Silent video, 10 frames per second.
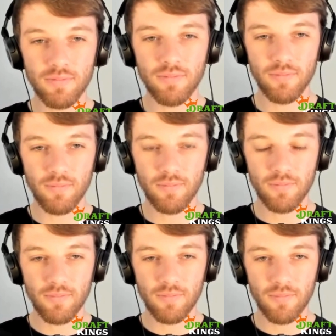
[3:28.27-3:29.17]

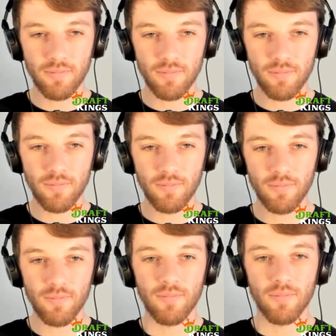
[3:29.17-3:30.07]

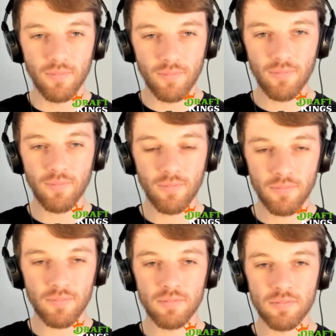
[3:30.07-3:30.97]

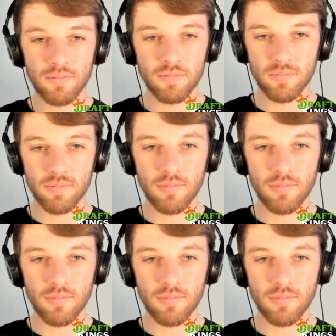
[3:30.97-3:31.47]
The person shown says nothing.